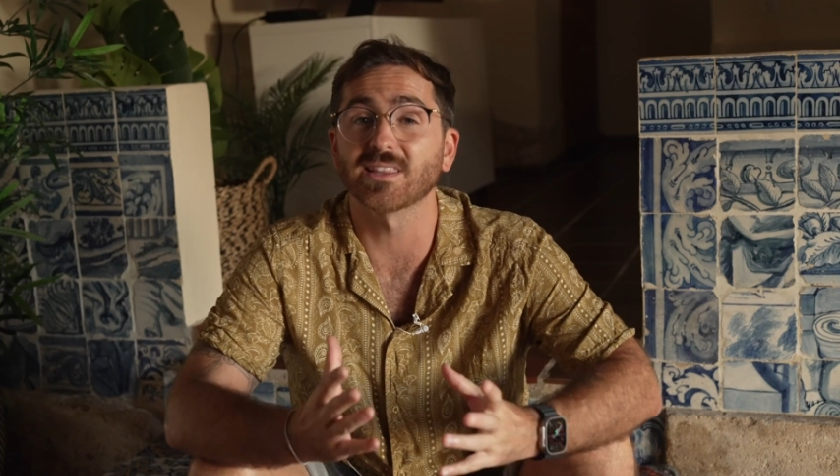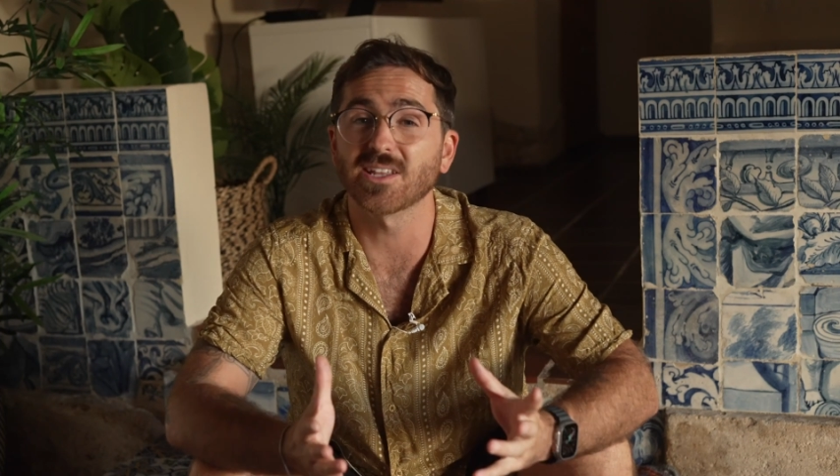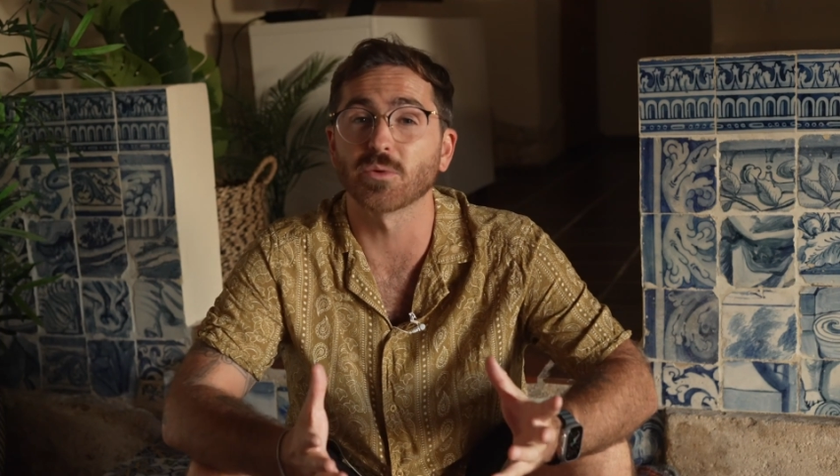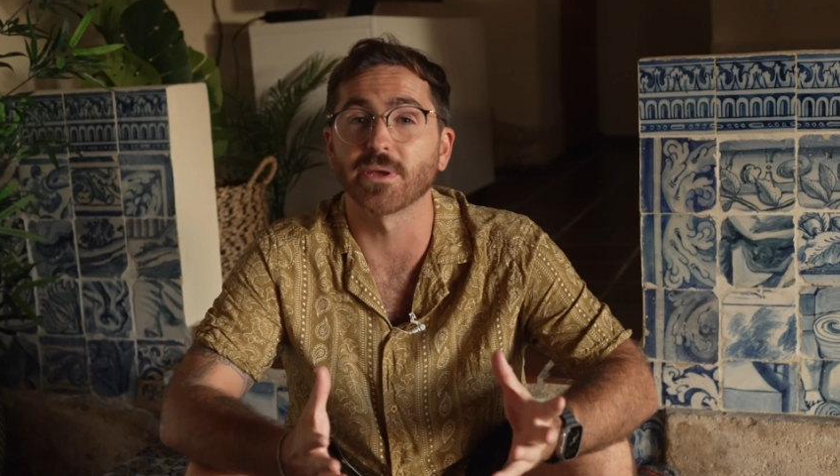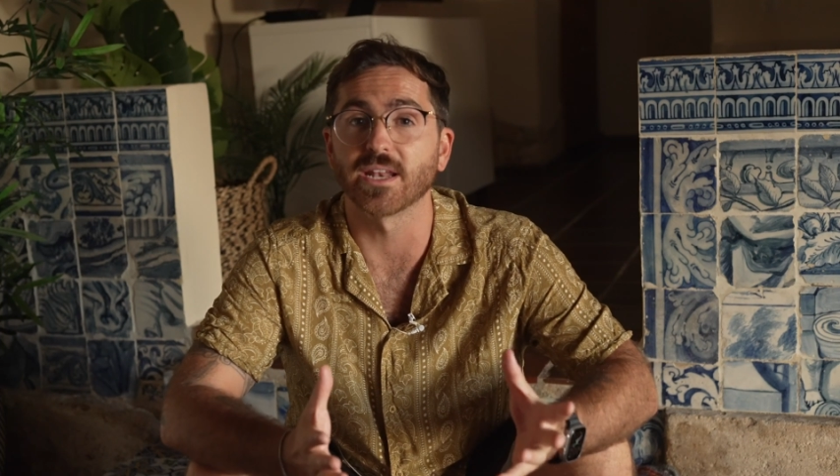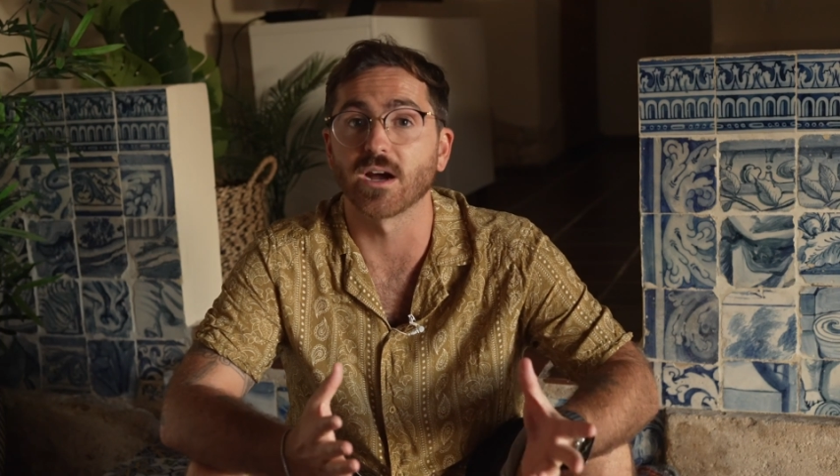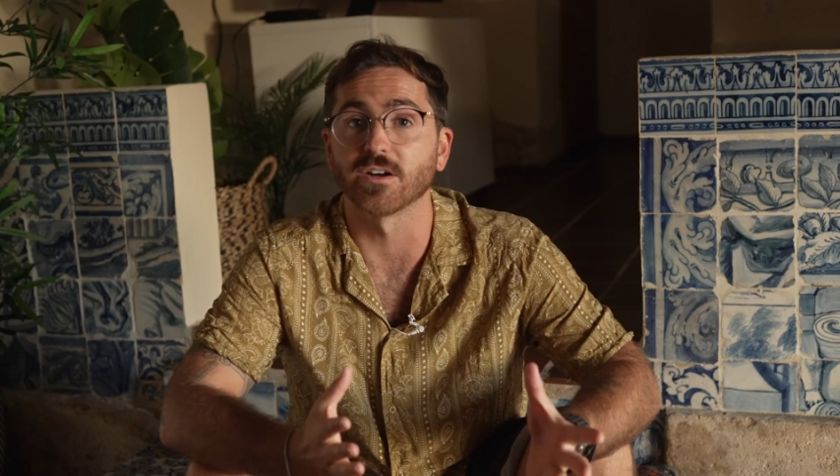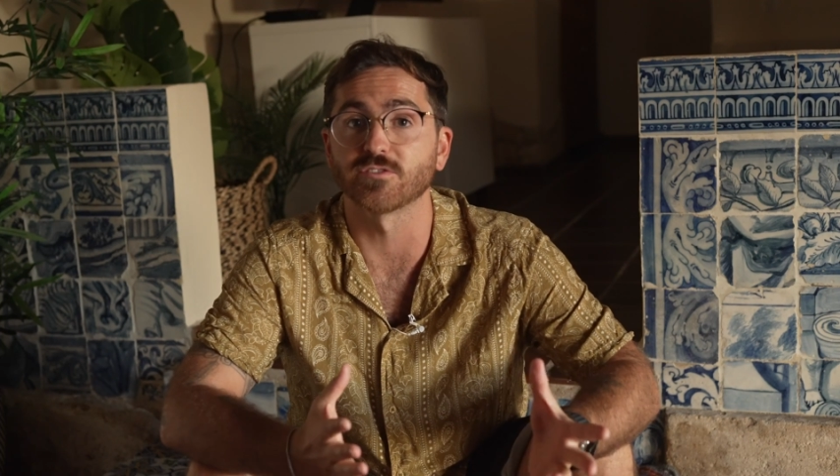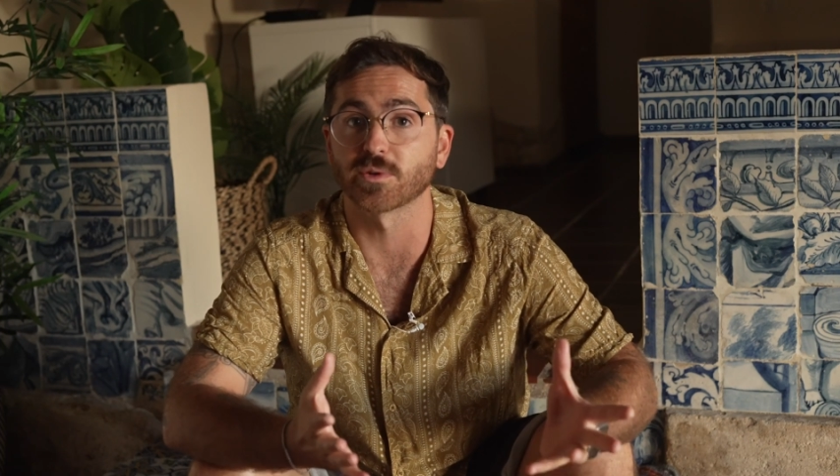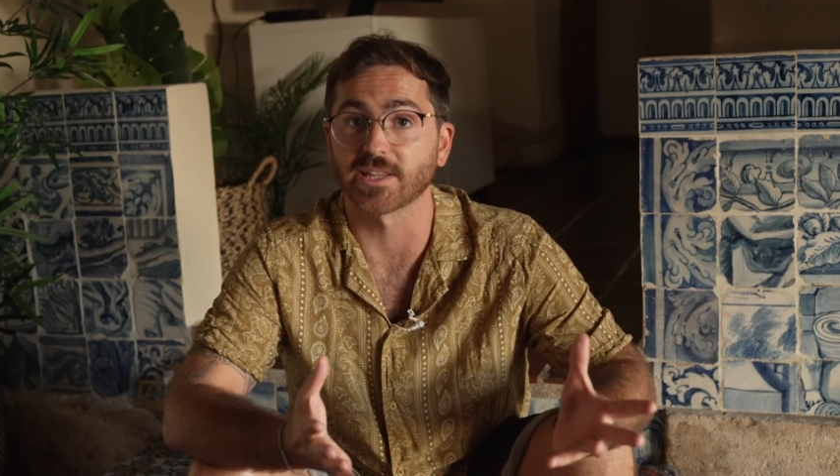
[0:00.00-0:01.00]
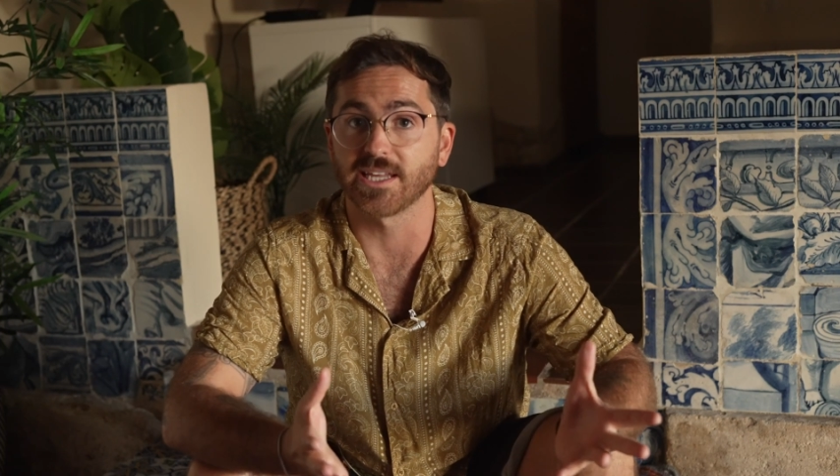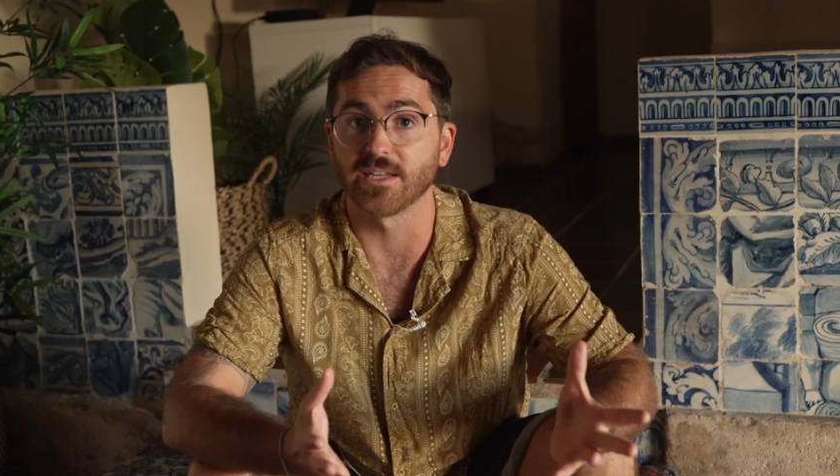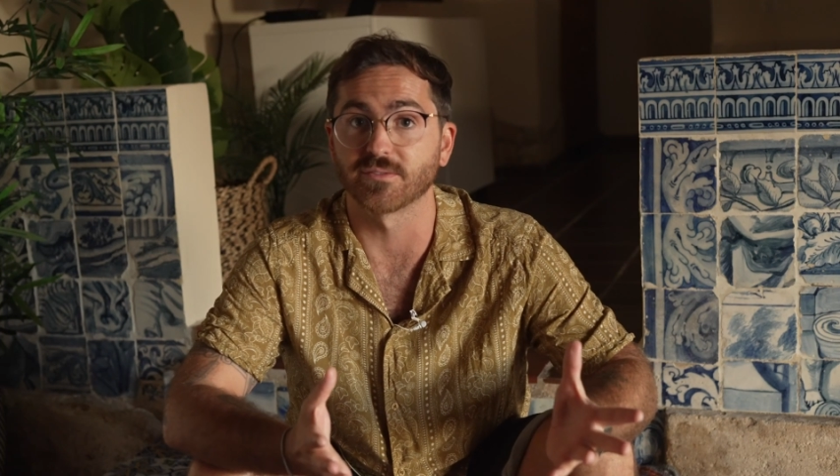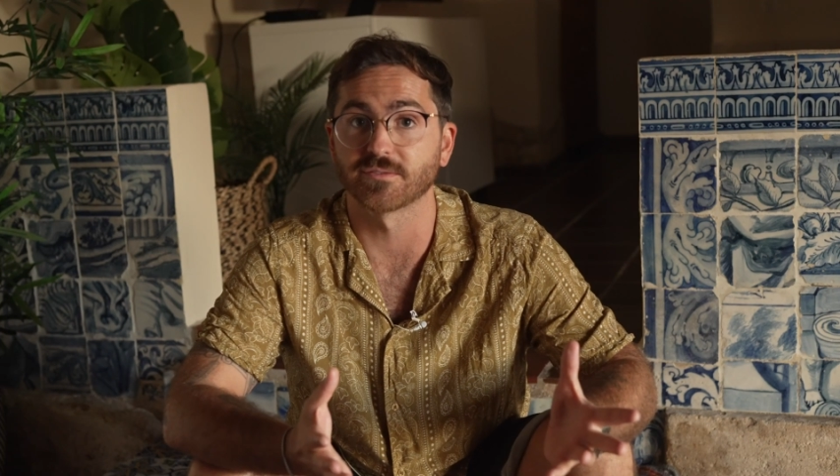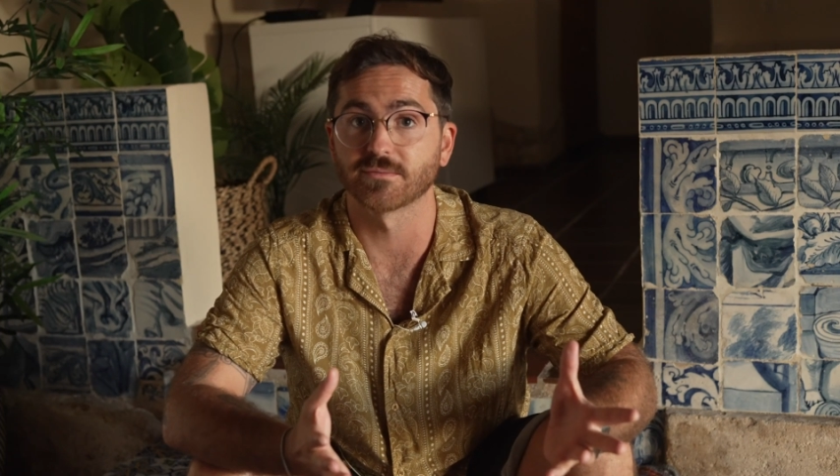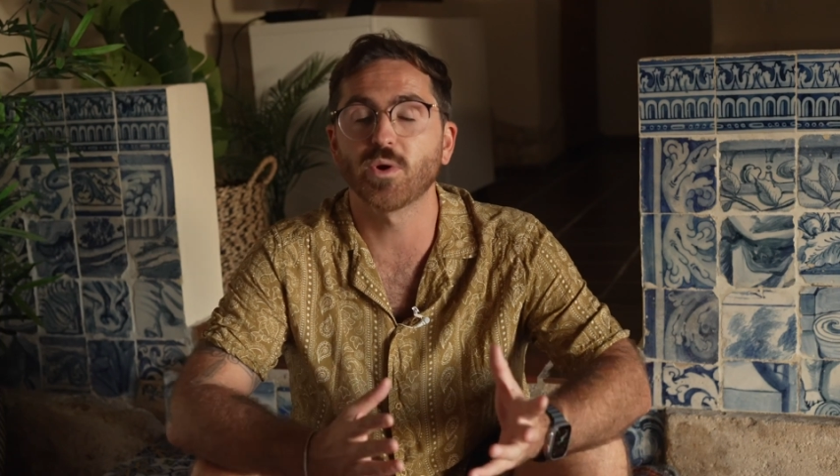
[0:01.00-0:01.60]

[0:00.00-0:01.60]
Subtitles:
little bit of relief.